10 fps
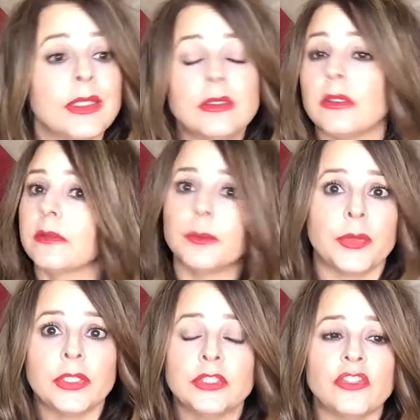It doesn't
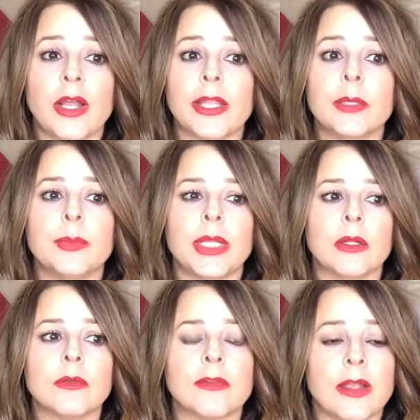budge. I could be
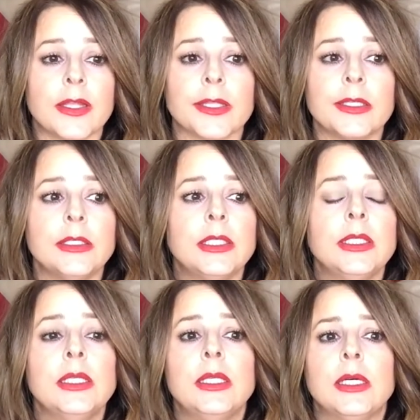outside
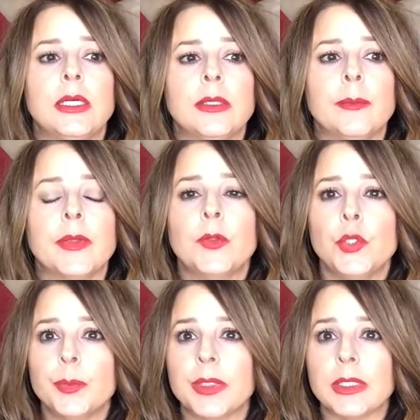in the
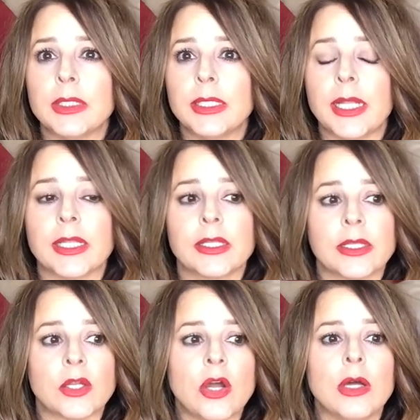humidity. I could
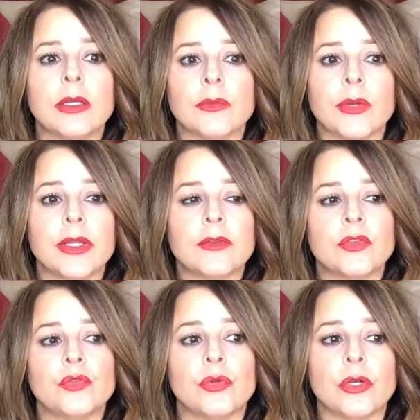get caught in a
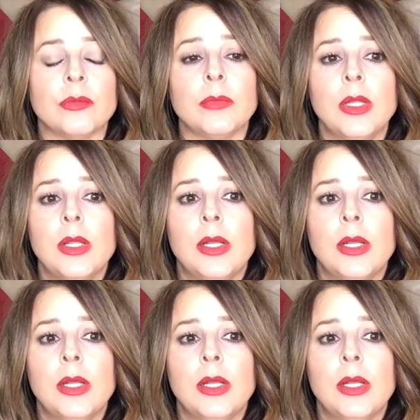rainstorm.